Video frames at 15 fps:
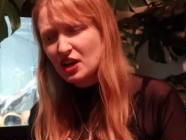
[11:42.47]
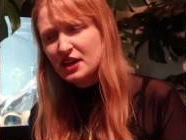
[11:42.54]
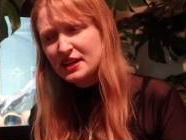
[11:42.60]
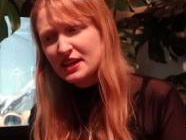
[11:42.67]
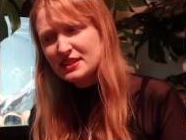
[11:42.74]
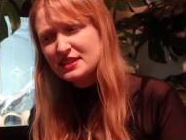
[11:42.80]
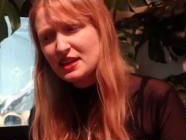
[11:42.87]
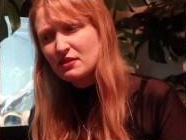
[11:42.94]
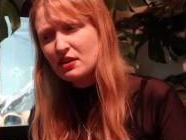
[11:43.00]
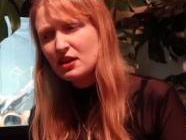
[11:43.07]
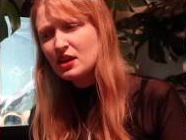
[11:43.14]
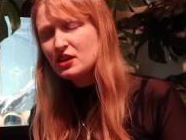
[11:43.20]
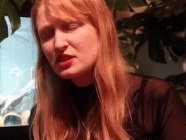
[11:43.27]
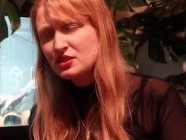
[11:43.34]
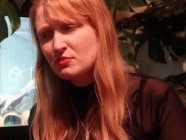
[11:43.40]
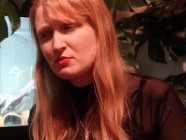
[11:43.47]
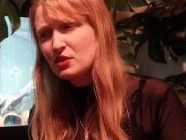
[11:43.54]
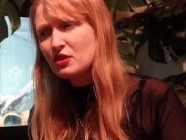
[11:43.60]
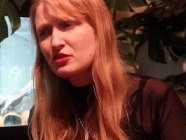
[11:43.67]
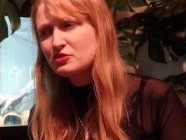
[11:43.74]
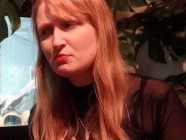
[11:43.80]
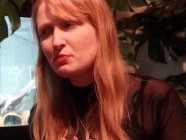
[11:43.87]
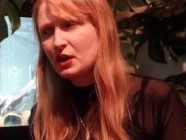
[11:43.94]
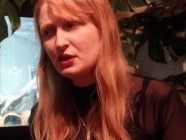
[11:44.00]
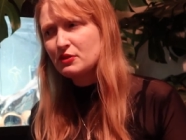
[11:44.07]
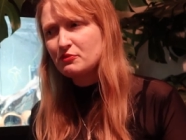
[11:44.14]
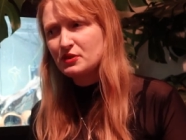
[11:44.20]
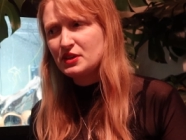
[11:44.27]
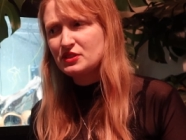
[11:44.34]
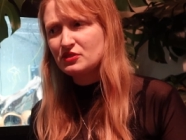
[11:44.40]
I guess some of those
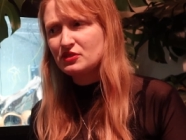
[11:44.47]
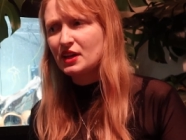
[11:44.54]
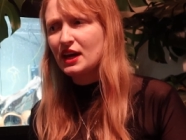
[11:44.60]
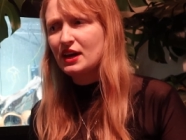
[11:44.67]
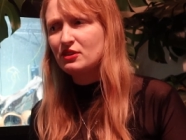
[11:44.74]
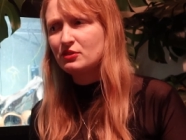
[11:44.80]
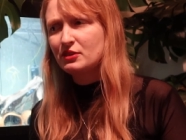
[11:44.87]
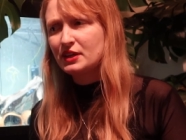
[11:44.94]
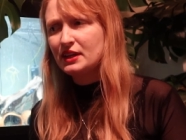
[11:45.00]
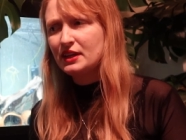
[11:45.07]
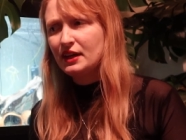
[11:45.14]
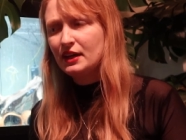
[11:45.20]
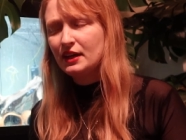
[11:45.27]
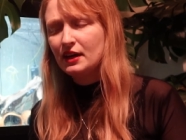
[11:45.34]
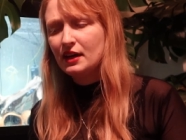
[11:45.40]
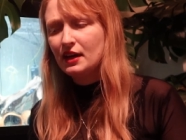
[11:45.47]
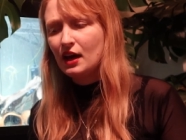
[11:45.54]
might feed on algae.